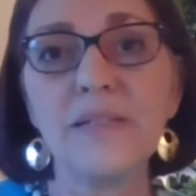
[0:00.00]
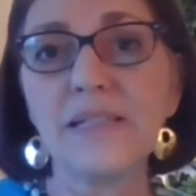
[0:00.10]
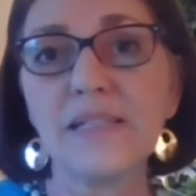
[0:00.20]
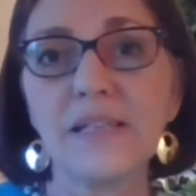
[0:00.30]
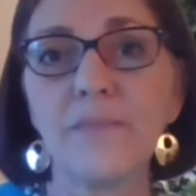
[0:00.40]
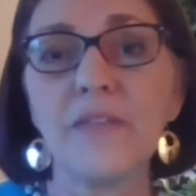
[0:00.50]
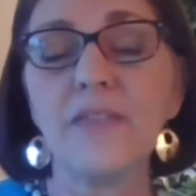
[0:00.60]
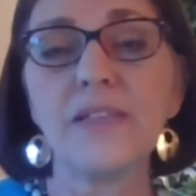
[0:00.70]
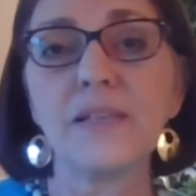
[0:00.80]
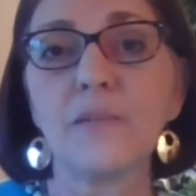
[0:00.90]
isn't something
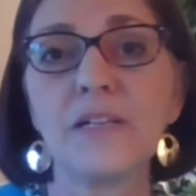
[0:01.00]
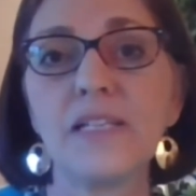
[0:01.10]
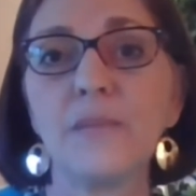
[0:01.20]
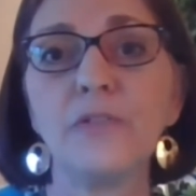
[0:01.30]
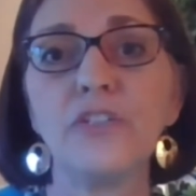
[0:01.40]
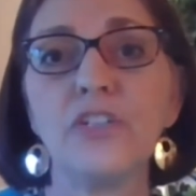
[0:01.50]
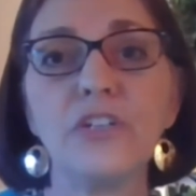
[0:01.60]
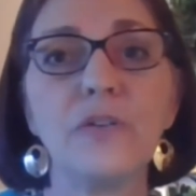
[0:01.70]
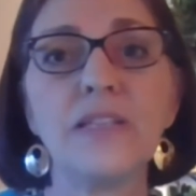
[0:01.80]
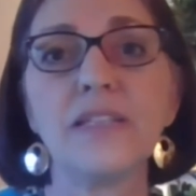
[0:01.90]
that someone is able to
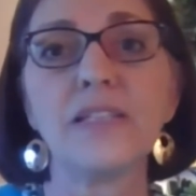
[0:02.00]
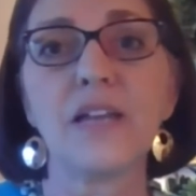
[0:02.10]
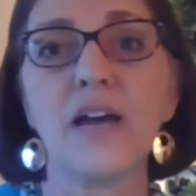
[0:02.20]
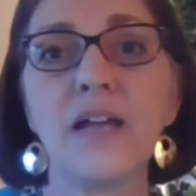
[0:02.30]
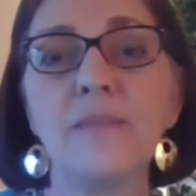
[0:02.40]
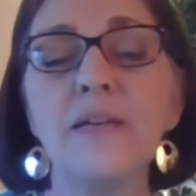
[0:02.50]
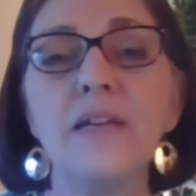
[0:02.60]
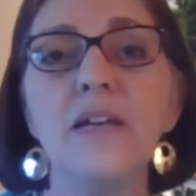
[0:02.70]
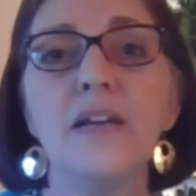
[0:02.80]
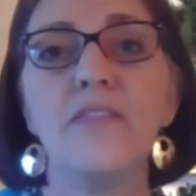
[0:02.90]
do at this time,
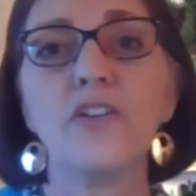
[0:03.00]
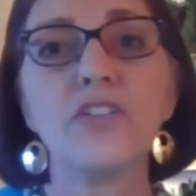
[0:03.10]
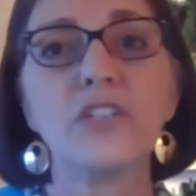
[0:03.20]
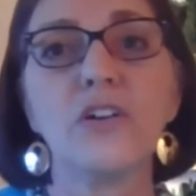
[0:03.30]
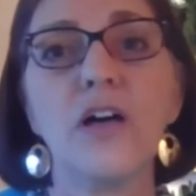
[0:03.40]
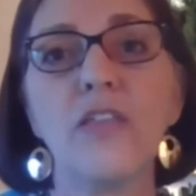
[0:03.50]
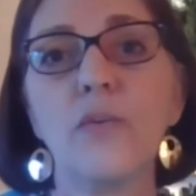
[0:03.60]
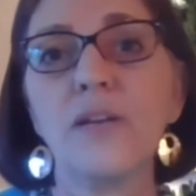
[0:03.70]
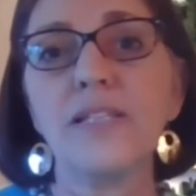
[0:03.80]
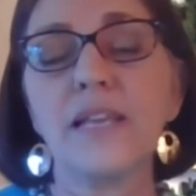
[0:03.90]
there are still other
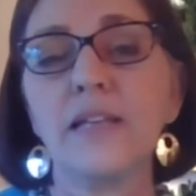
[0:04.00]
ways they